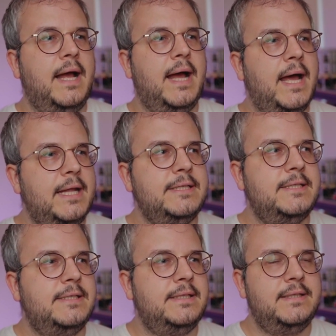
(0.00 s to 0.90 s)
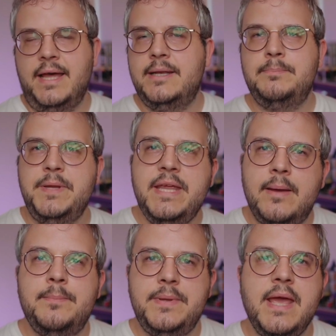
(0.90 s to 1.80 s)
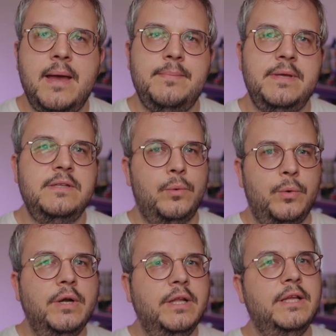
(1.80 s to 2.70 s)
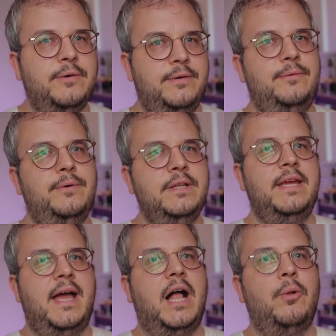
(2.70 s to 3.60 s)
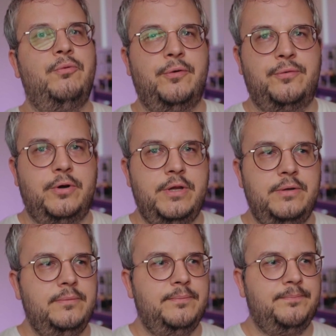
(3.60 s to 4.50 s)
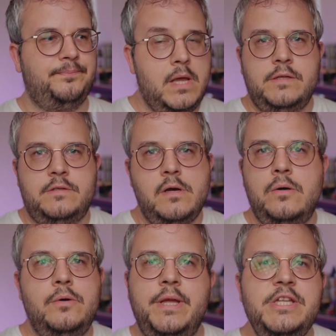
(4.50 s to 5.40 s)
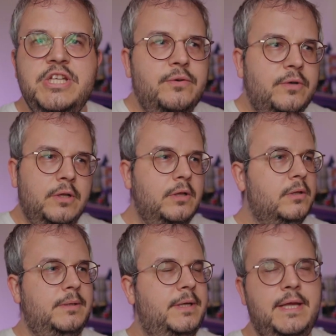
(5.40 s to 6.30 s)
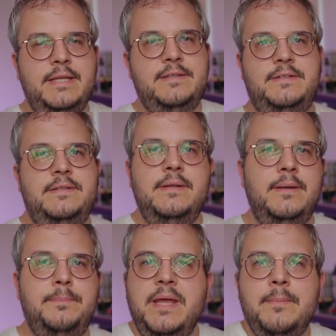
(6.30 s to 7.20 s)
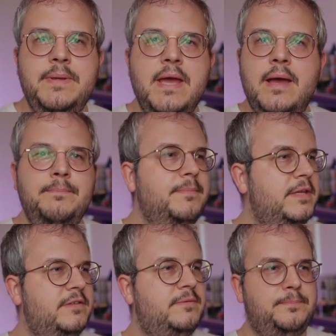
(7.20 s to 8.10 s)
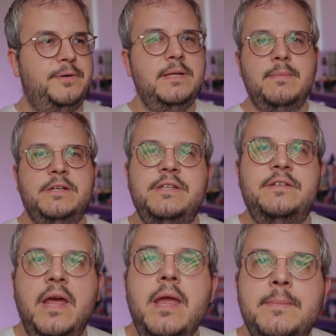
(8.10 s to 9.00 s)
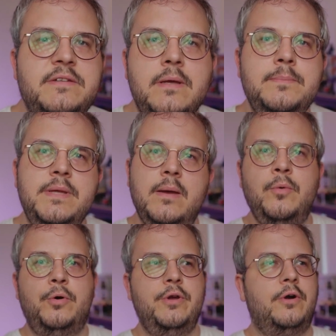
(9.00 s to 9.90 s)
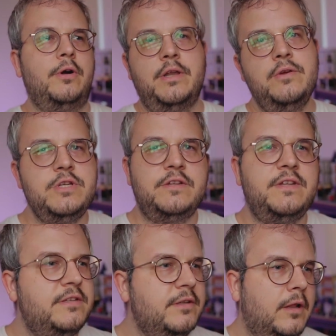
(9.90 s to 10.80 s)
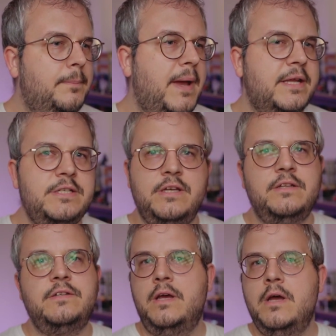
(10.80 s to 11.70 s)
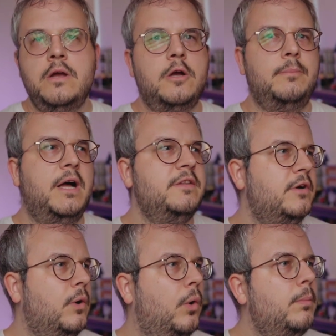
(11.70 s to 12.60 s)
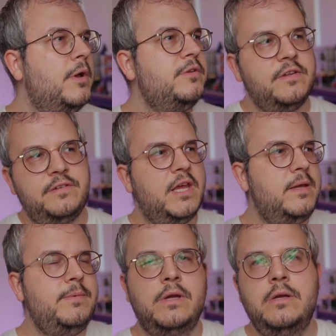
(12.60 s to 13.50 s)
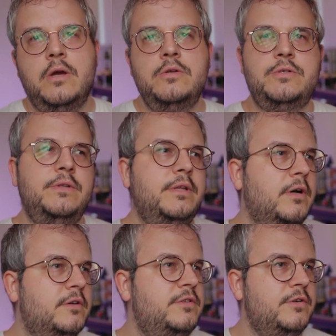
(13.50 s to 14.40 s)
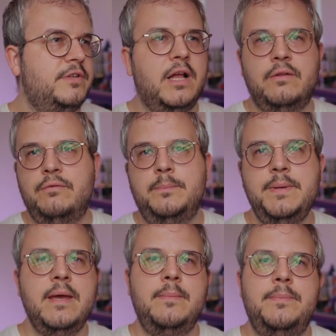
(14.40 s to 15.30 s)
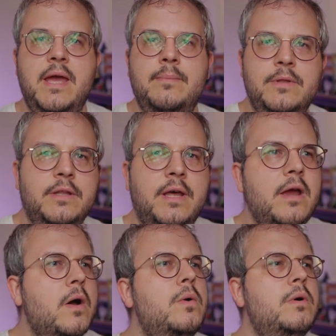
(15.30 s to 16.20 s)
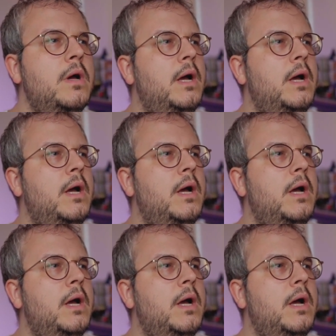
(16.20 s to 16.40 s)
And then PNPM is really helpful for you. So in general, PNPM is pretty much the same as NPM or Yarn. You just install the packages, commands are almost the same. You can go through the docs yourself on pnpm.io.